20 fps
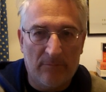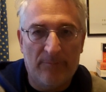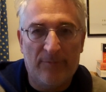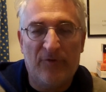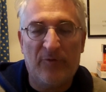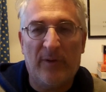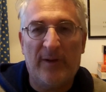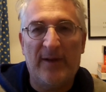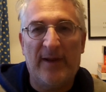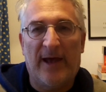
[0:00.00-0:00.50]

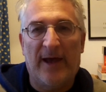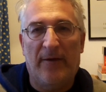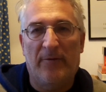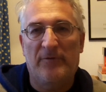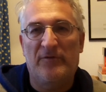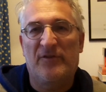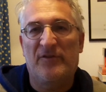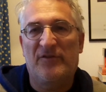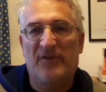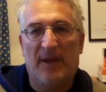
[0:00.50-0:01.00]
between now
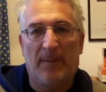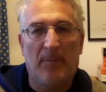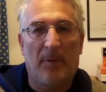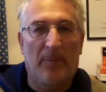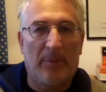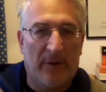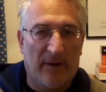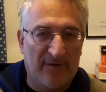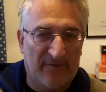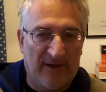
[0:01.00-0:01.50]
and December,
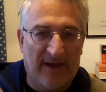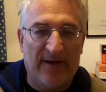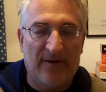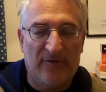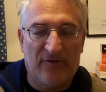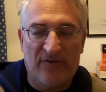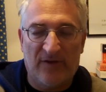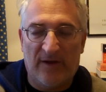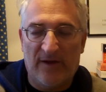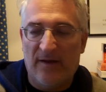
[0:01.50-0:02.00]
but I
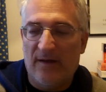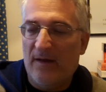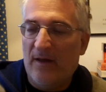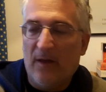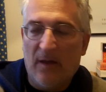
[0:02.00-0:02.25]
doubt it.